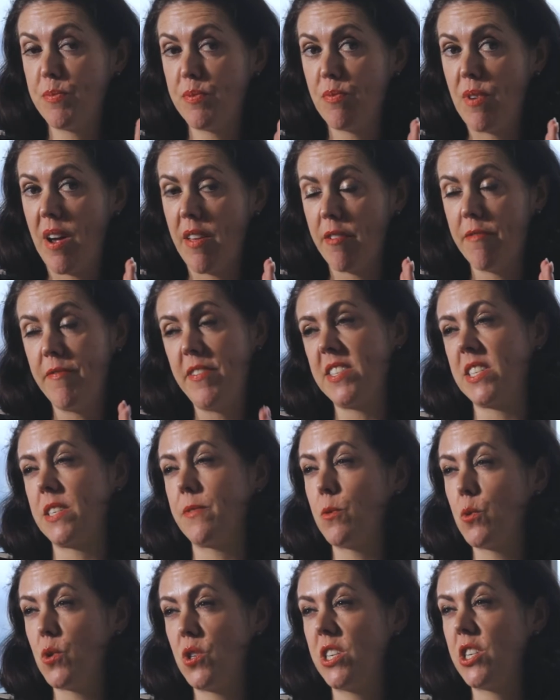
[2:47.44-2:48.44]
rather a
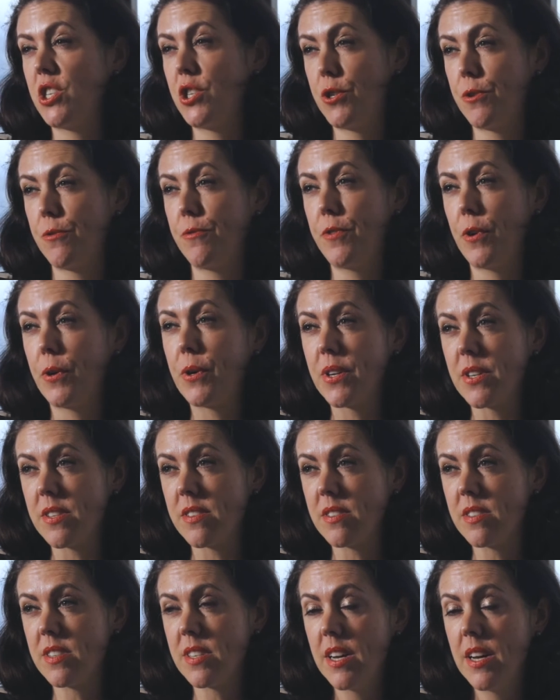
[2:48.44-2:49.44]
festival dish
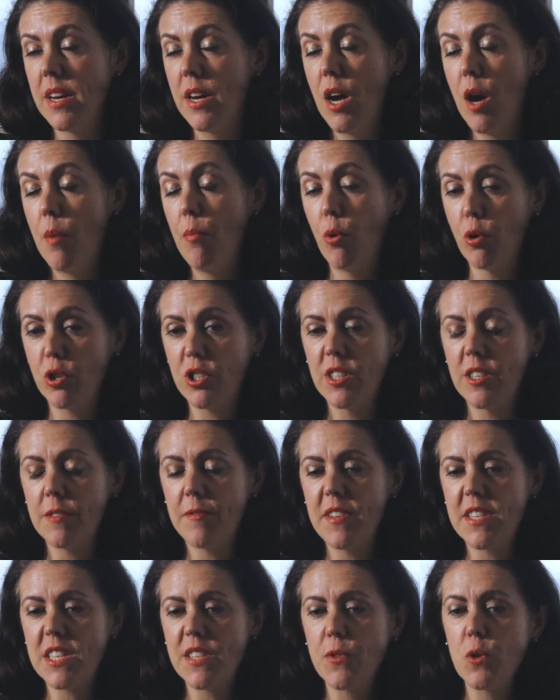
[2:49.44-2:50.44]
focused portion of the
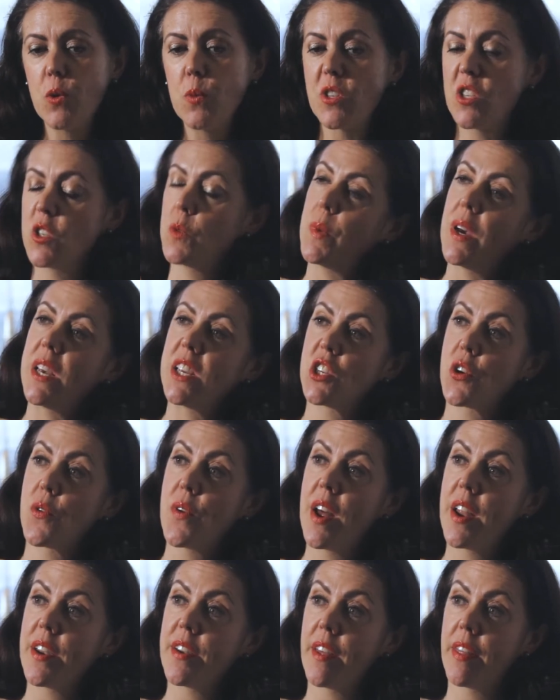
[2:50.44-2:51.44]
festival, which is based
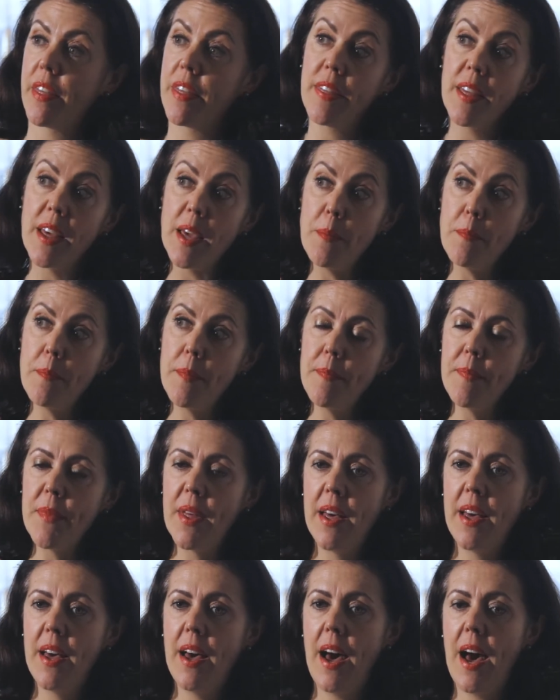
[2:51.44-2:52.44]
around a theme
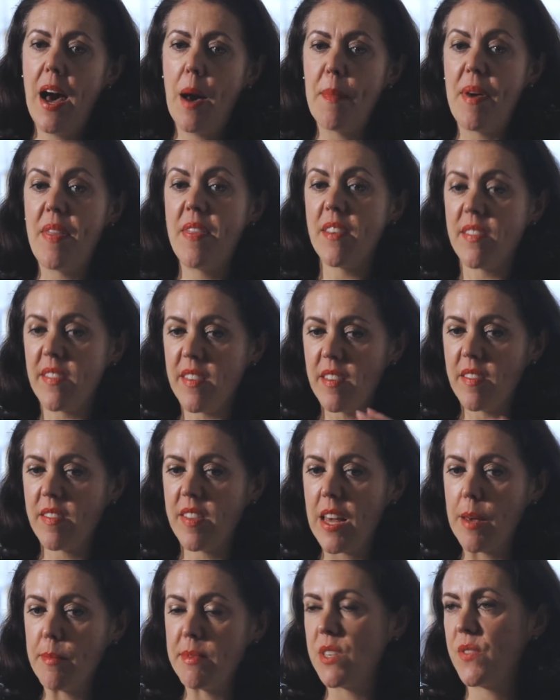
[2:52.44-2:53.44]
um, and this year's
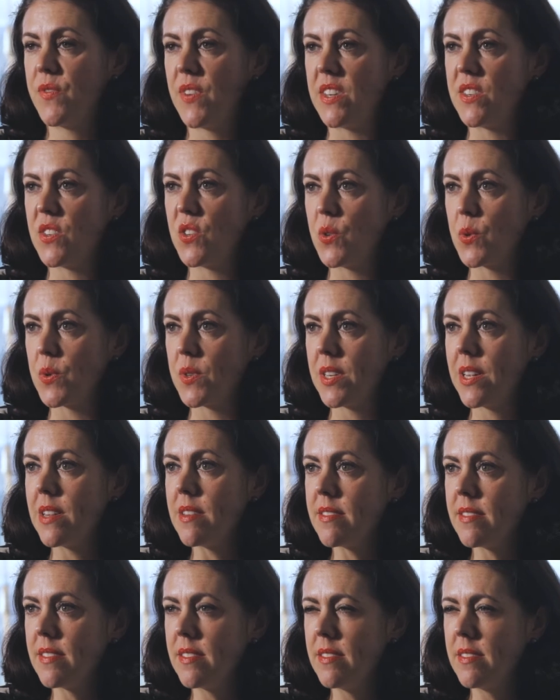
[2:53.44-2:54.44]
theme is Feast Your
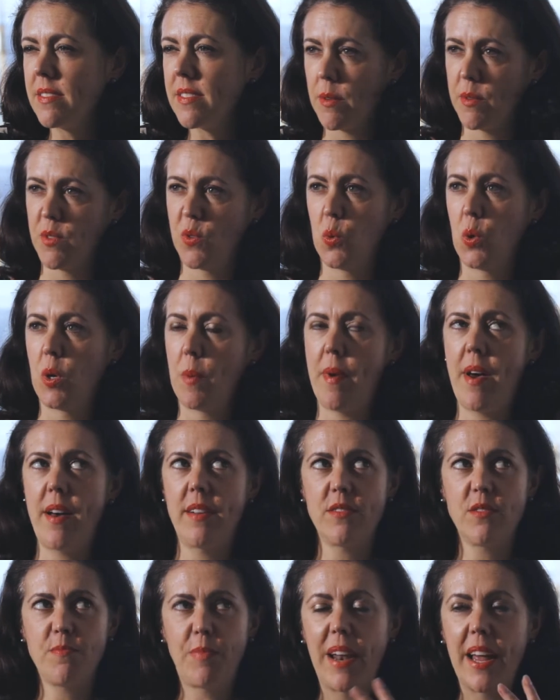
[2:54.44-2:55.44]
Senses. So it's all about
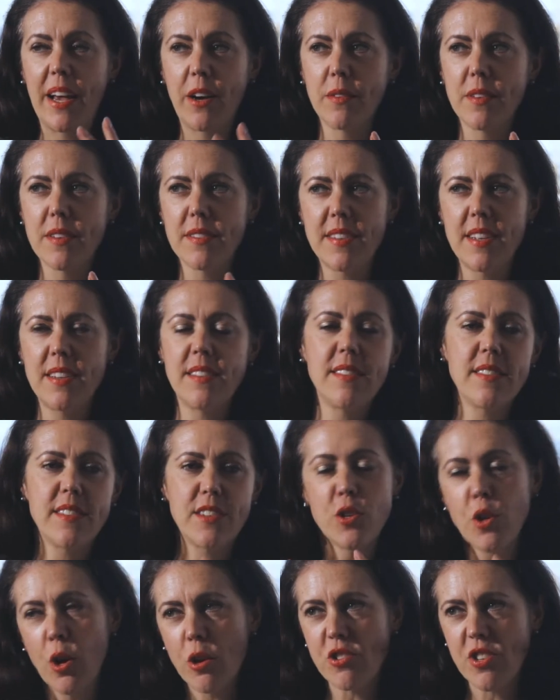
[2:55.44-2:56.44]
playing on the senses
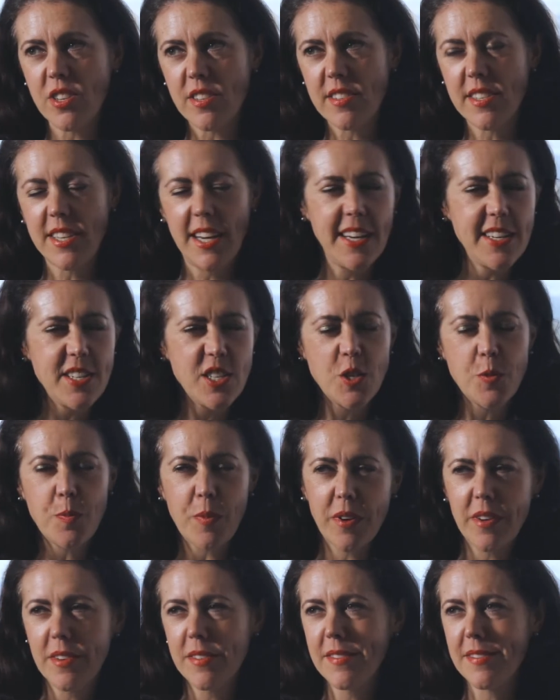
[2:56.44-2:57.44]
and not just taste,
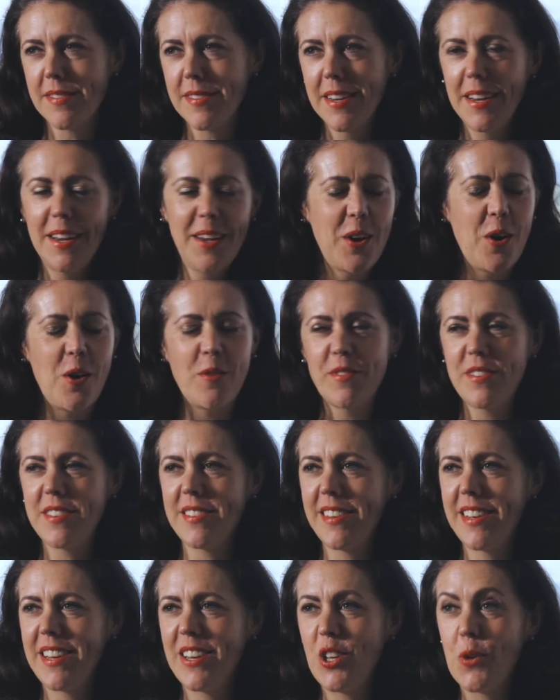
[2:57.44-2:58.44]
because
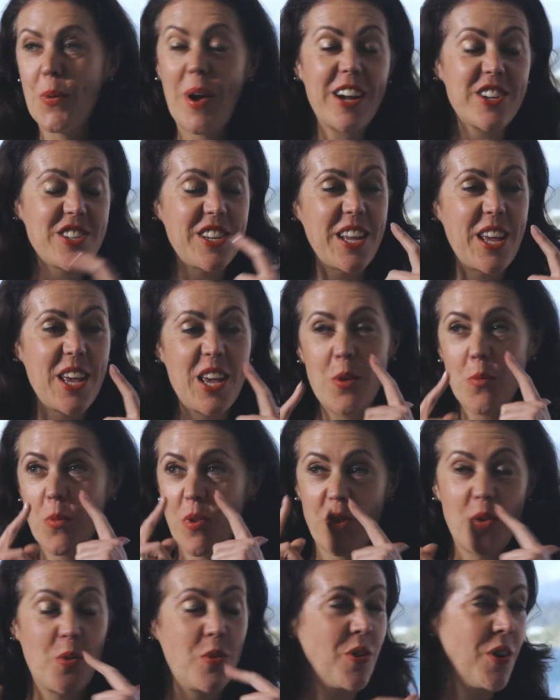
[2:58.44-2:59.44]
obviously you actually eat
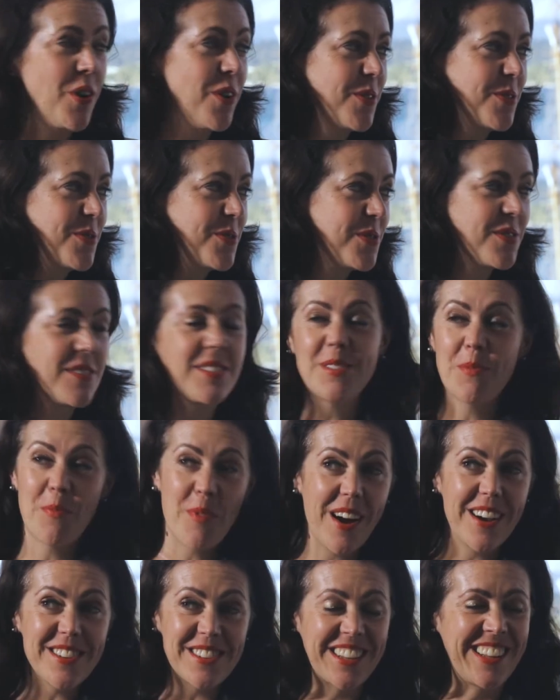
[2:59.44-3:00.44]
with your nose,
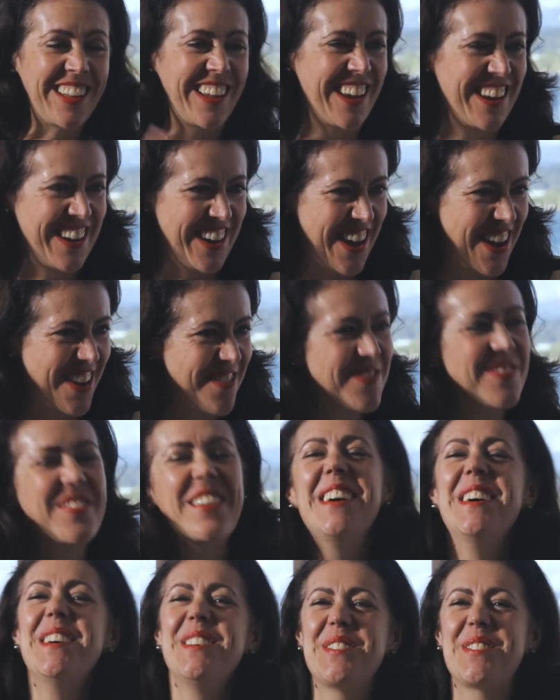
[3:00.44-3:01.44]
surprisingly enough.
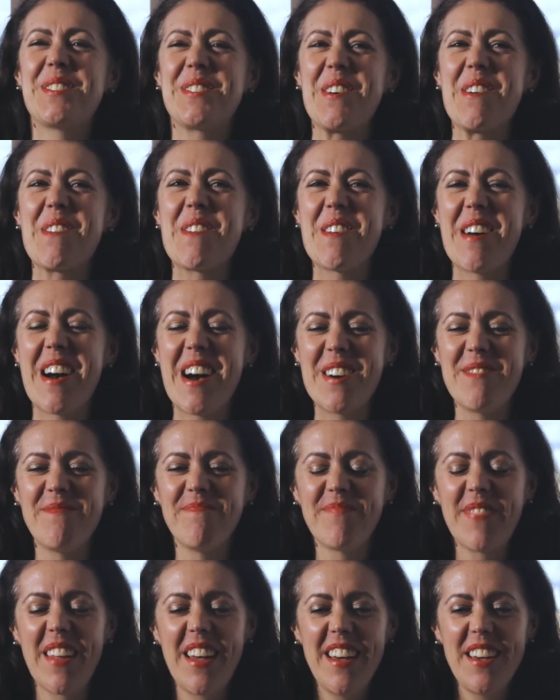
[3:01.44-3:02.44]
So,
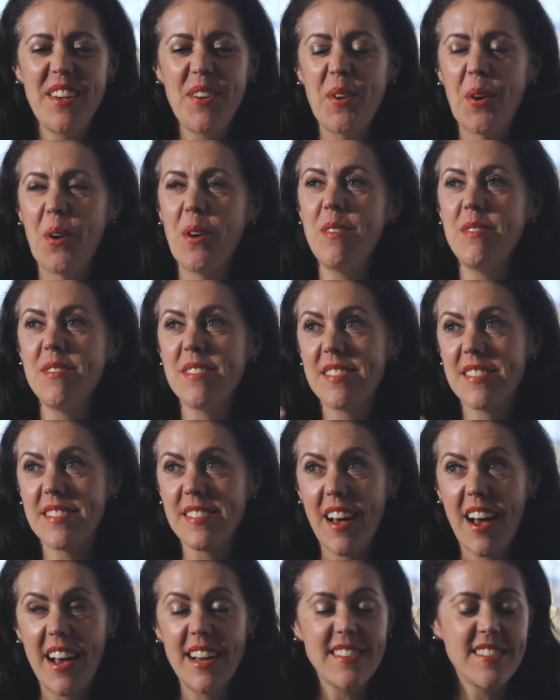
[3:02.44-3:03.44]
um, you know,
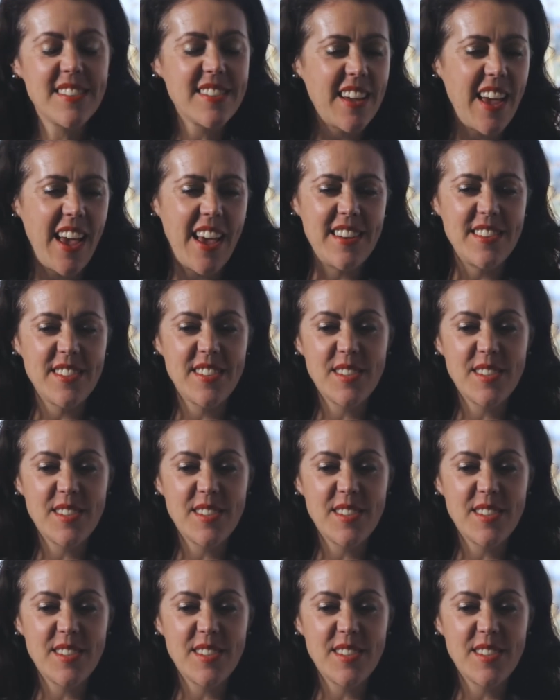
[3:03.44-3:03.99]
sight and